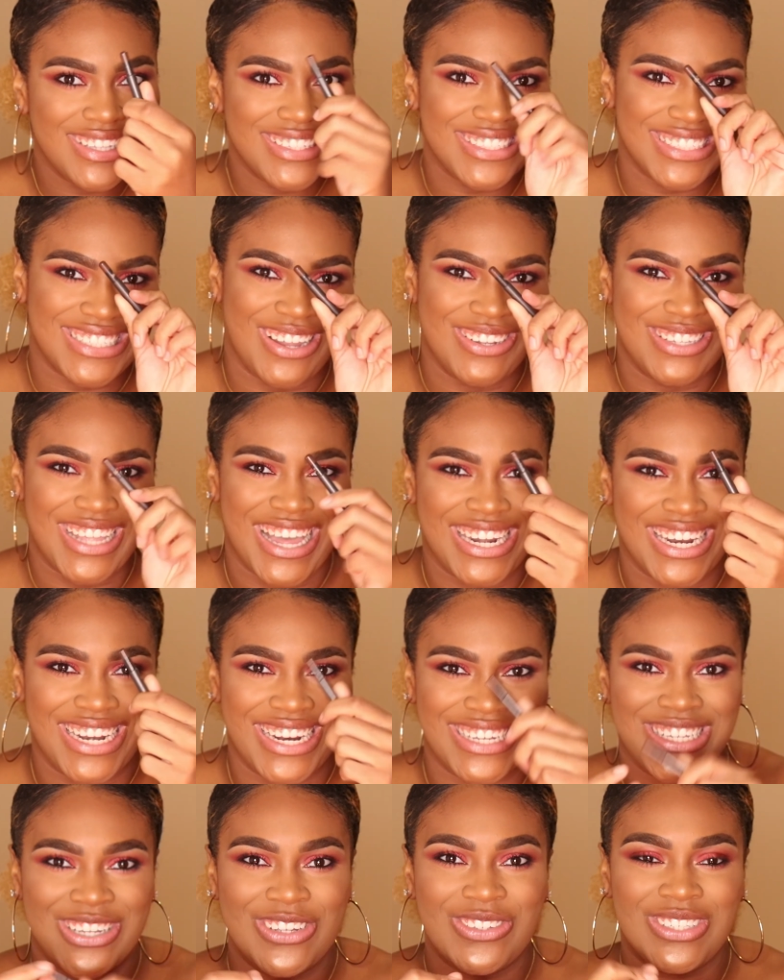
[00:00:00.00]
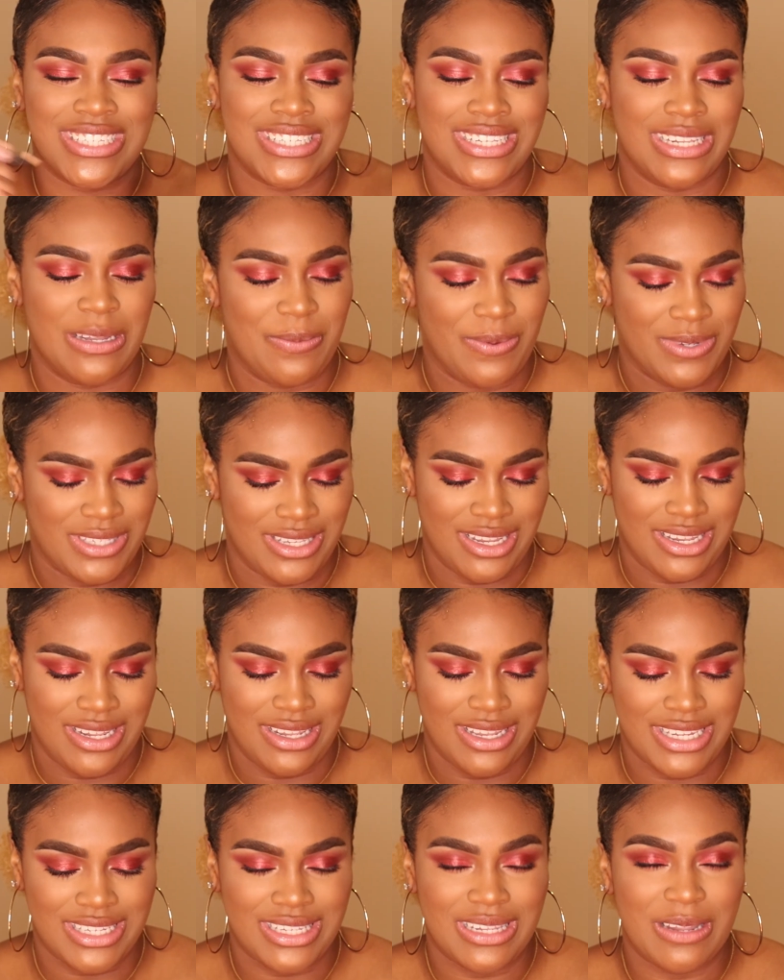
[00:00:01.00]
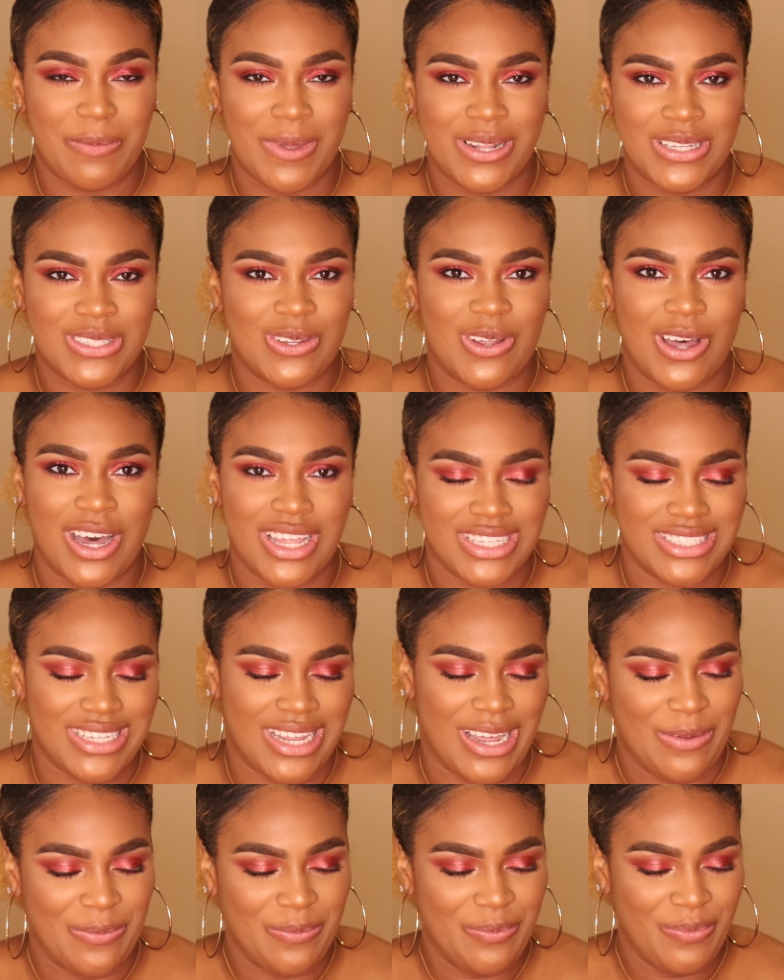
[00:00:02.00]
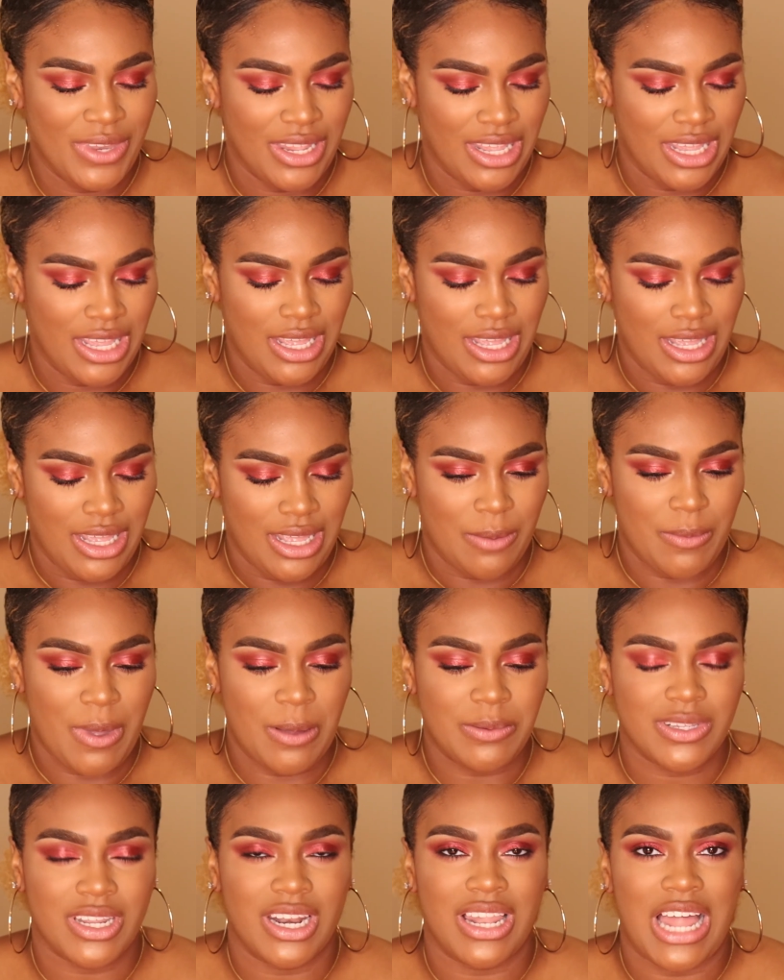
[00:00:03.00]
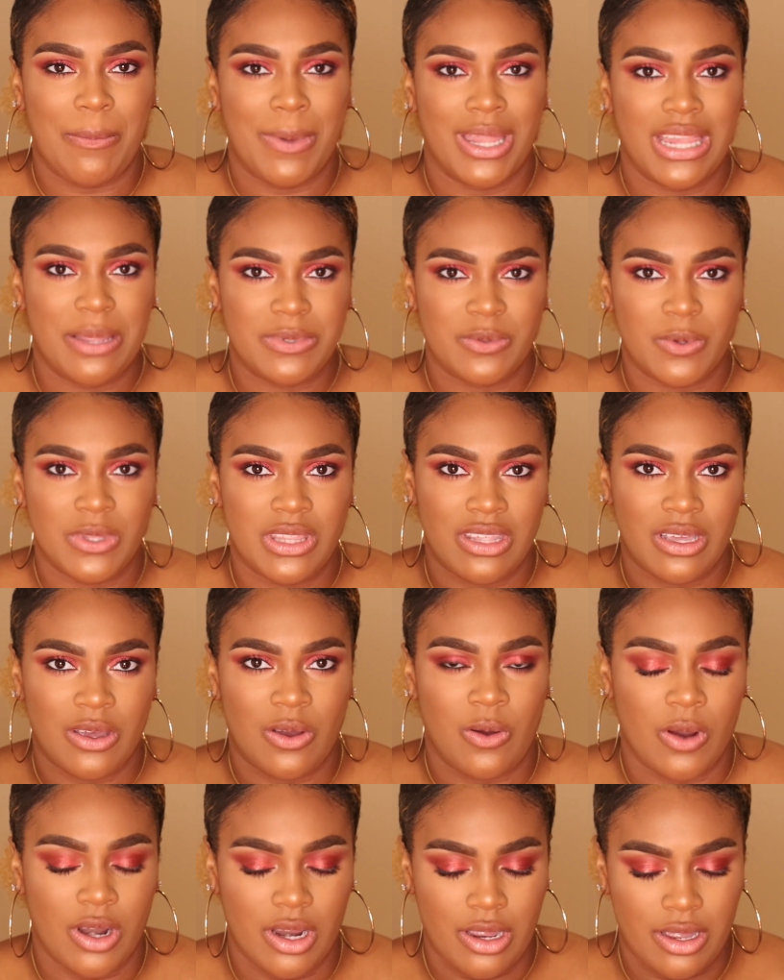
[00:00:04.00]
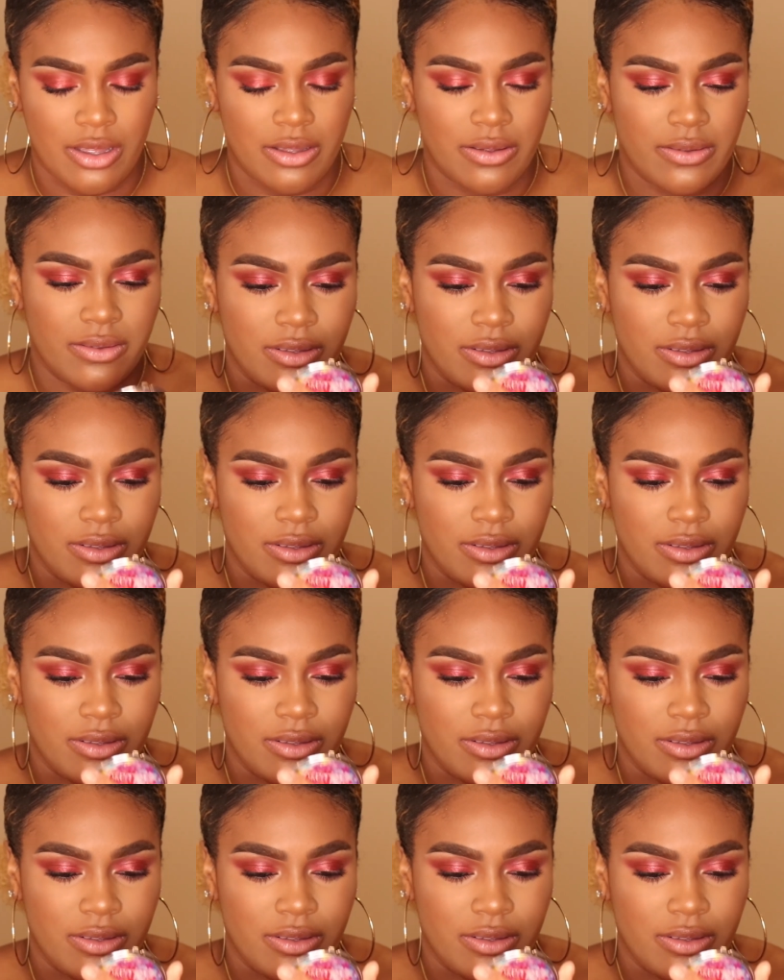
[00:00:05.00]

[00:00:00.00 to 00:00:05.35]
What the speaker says: This is how tiny it is. I use this lip pencil all the time. But I'm just going to line my lips with Cork.